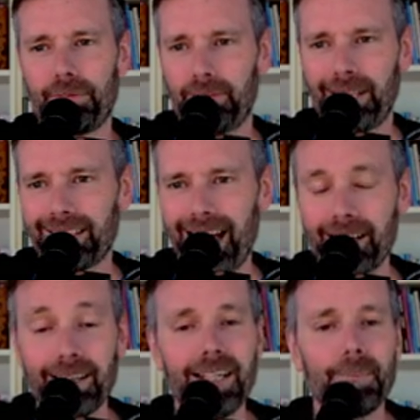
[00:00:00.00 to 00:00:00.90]
like that.
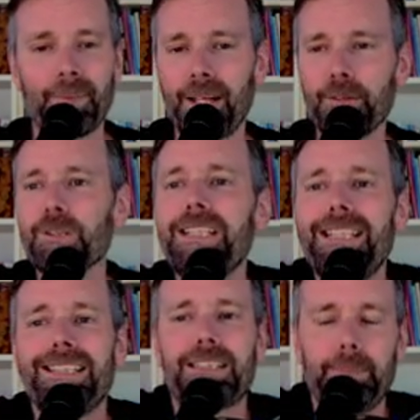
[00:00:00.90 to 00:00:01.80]
And there
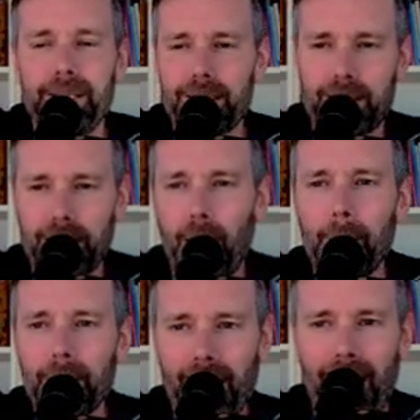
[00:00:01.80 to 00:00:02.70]
needs to be
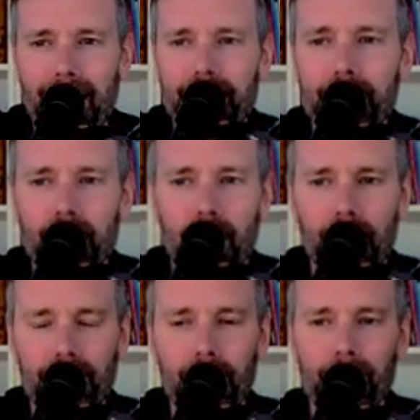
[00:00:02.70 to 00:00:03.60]
some kind
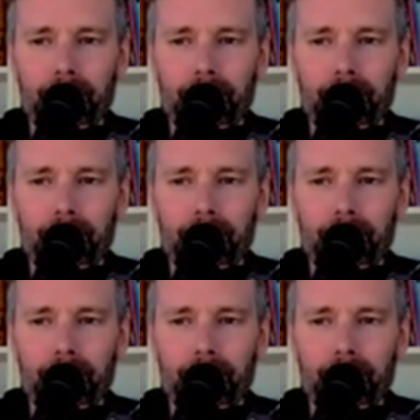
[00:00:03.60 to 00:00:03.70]
of